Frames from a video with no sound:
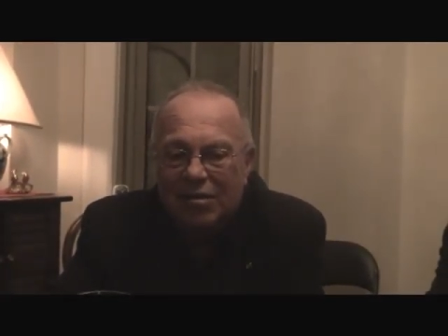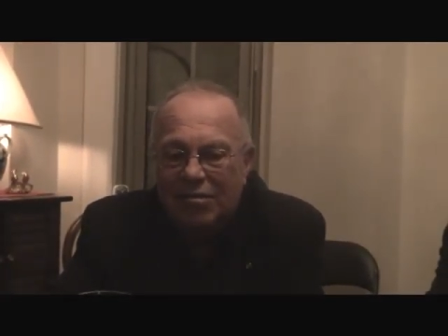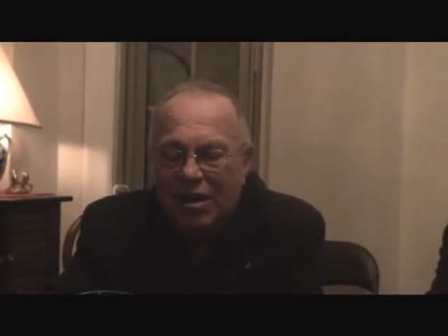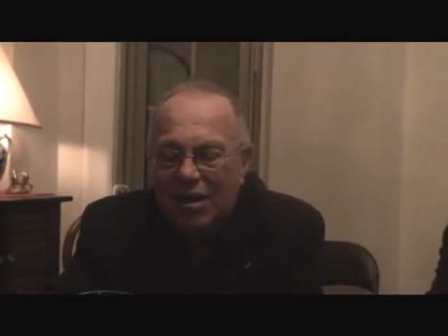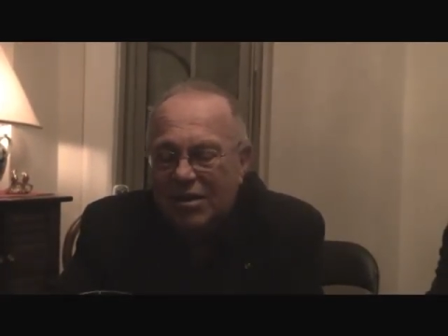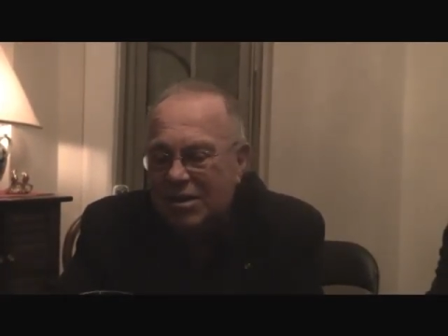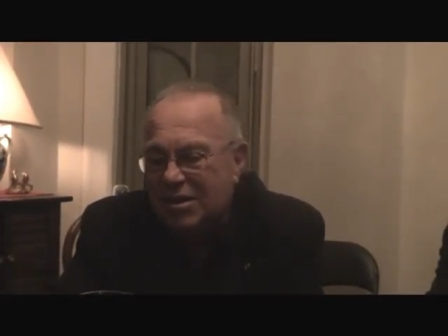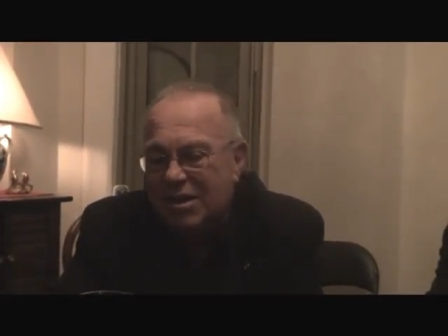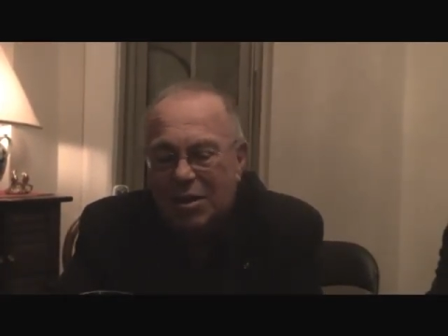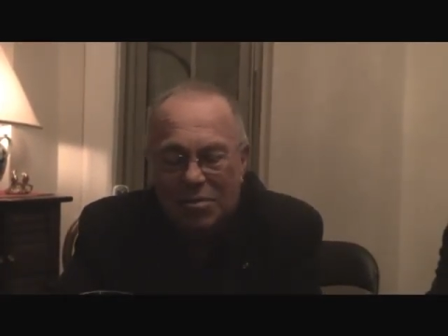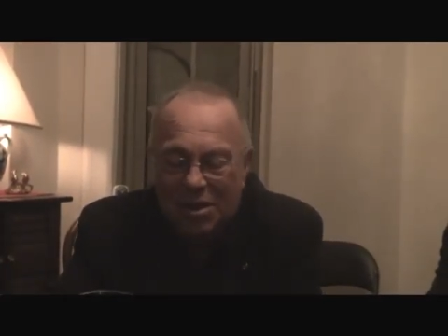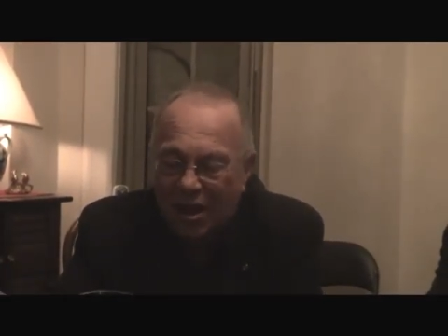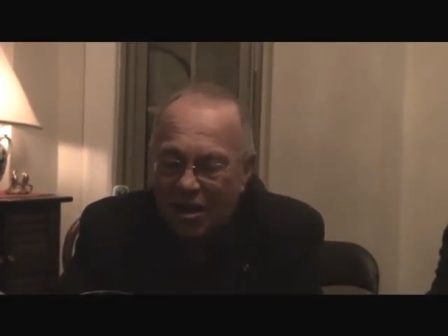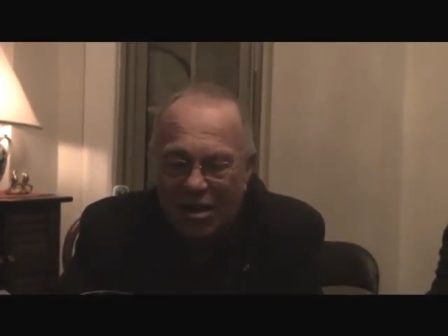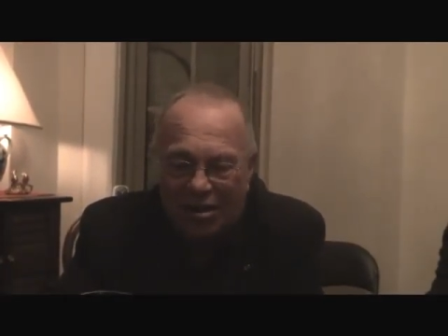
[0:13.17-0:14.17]
was
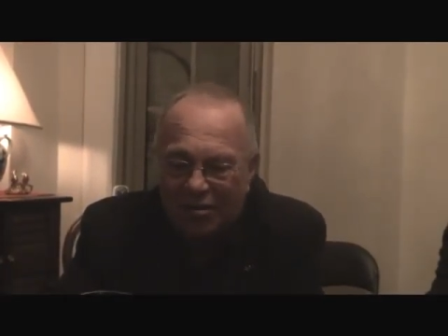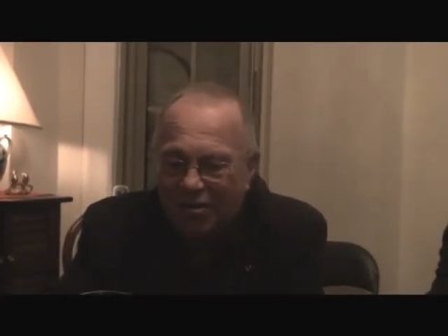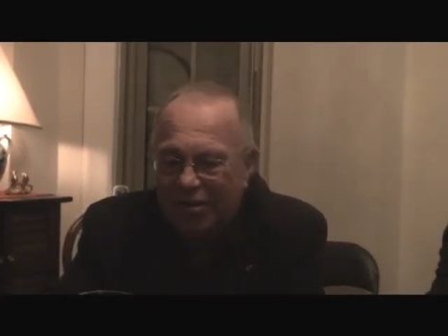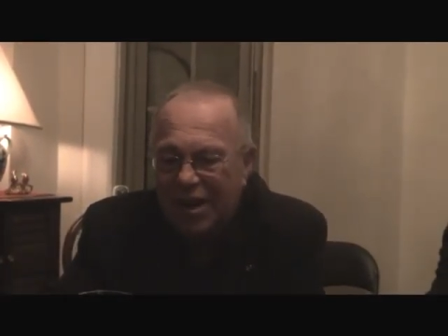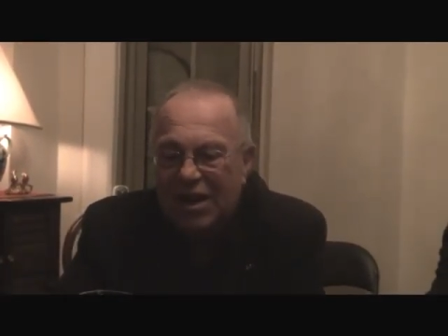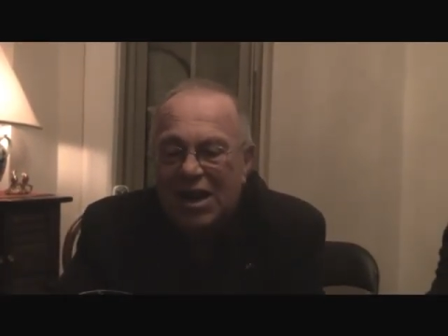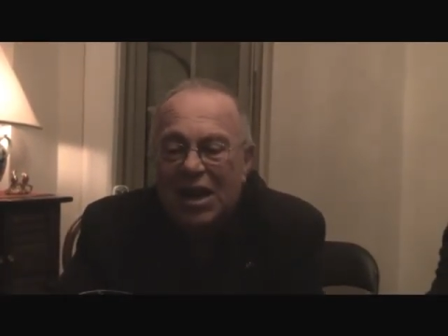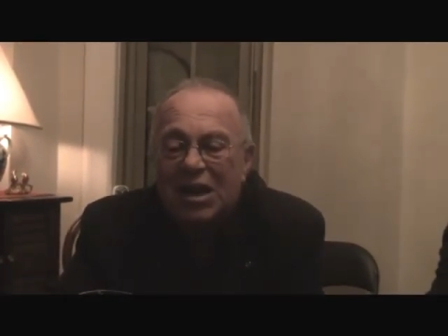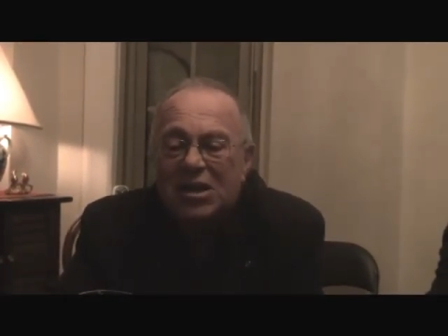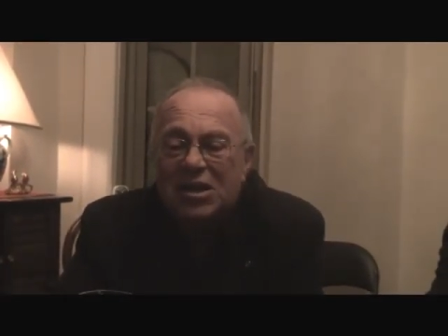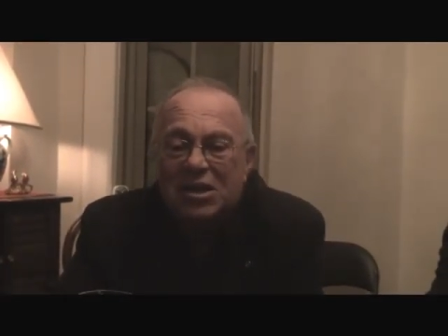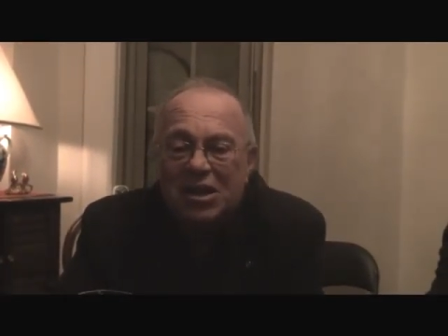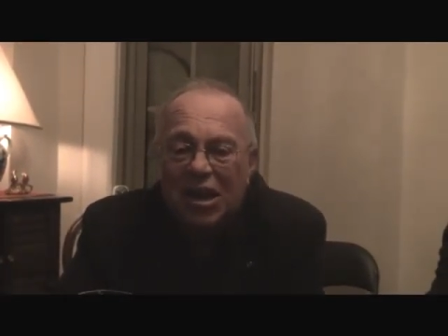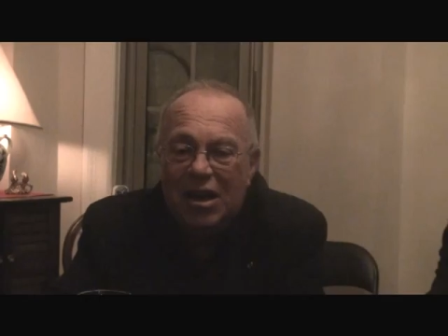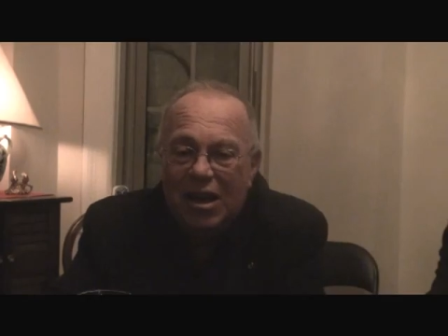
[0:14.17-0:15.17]
something called
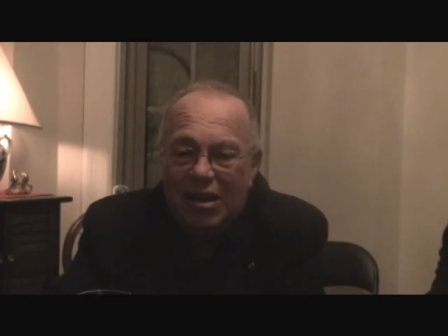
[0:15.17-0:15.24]
Fidesz,